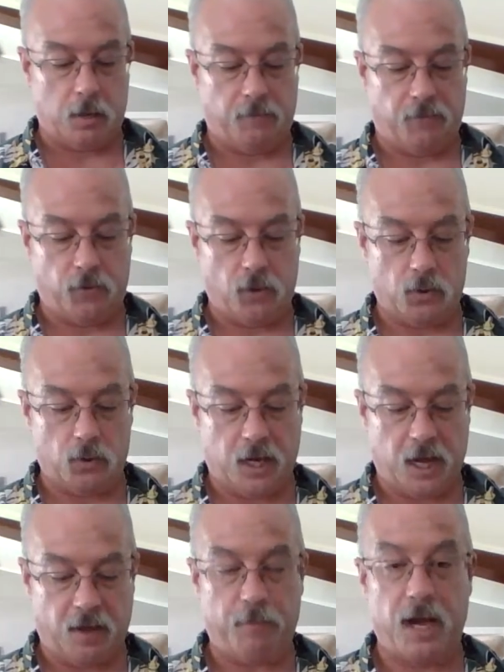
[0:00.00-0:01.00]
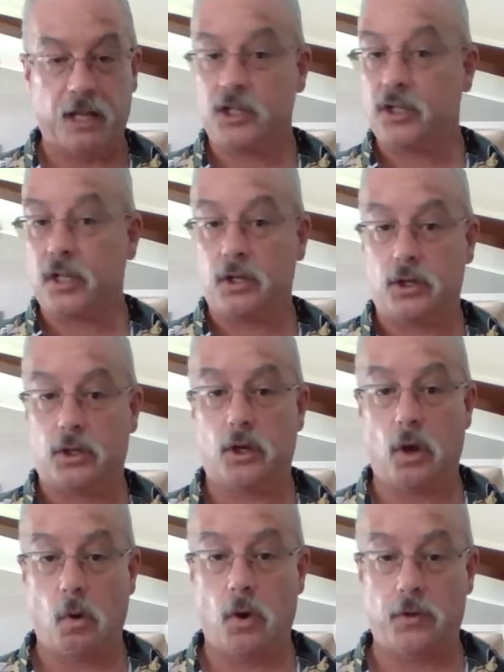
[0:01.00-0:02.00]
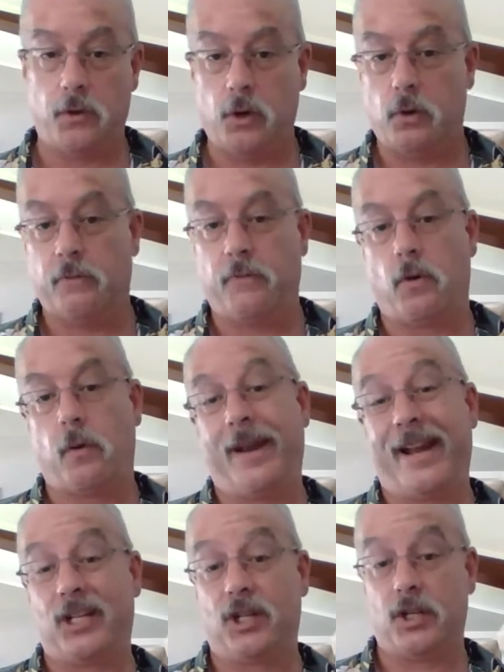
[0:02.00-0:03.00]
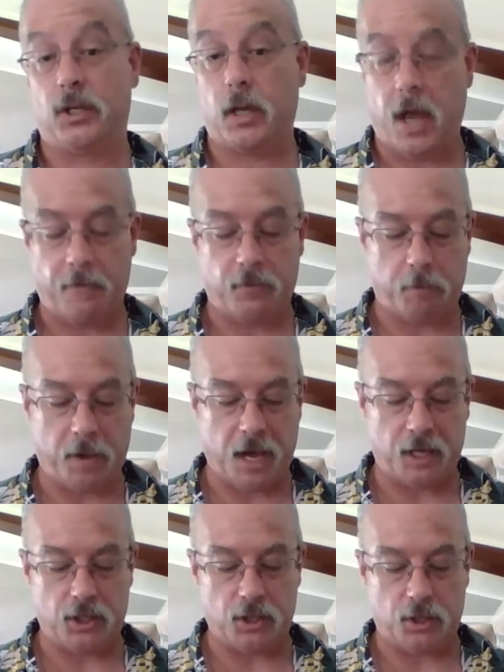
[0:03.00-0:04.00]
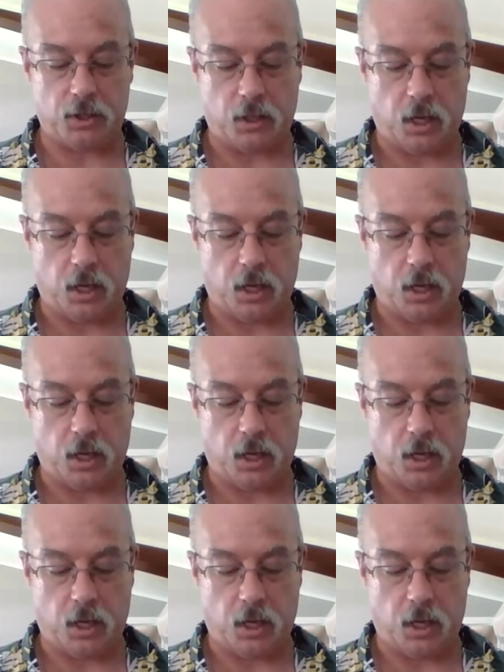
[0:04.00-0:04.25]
For those that have badges to go on their uniform and actually have the badges,